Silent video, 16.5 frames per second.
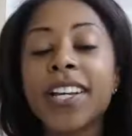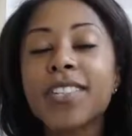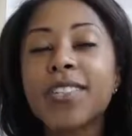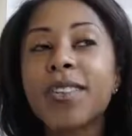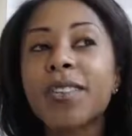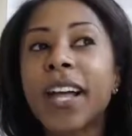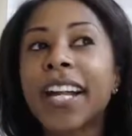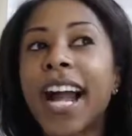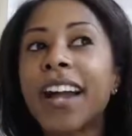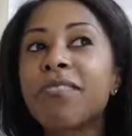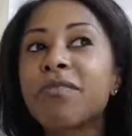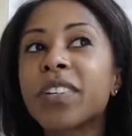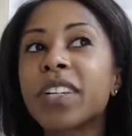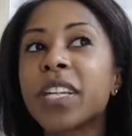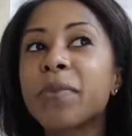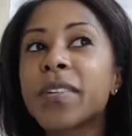So like, I
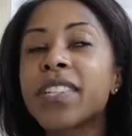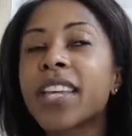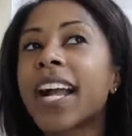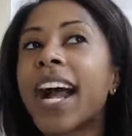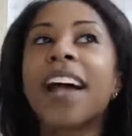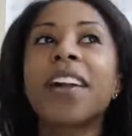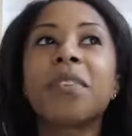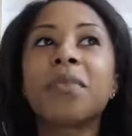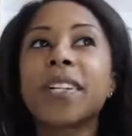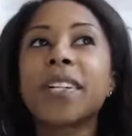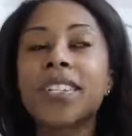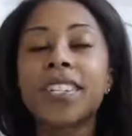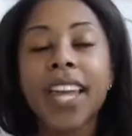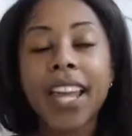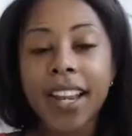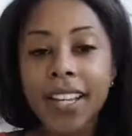really was like, I don't want to
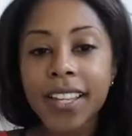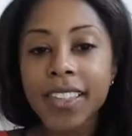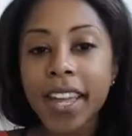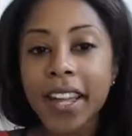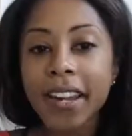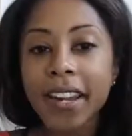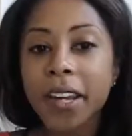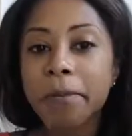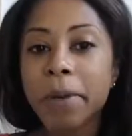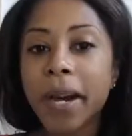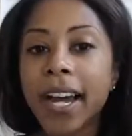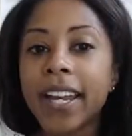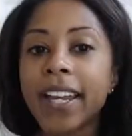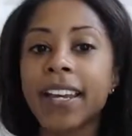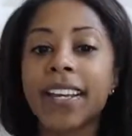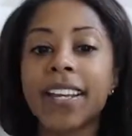say anything to
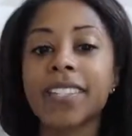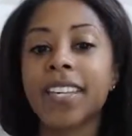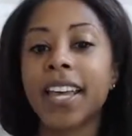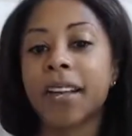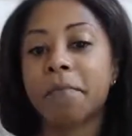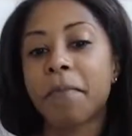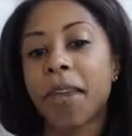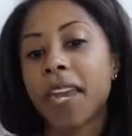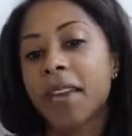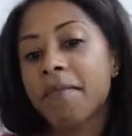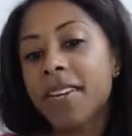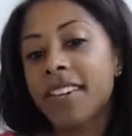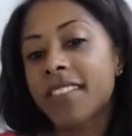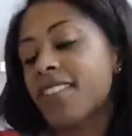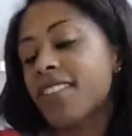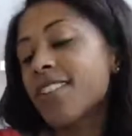anybody because like
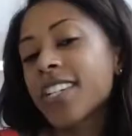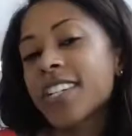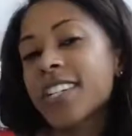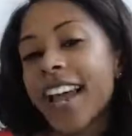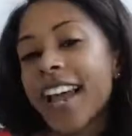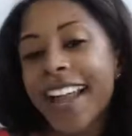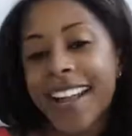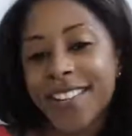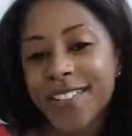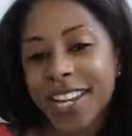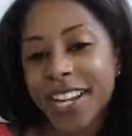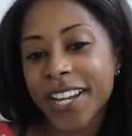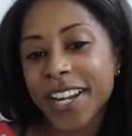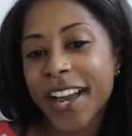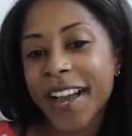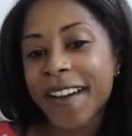maybe they're just not, hey
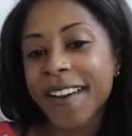Tina,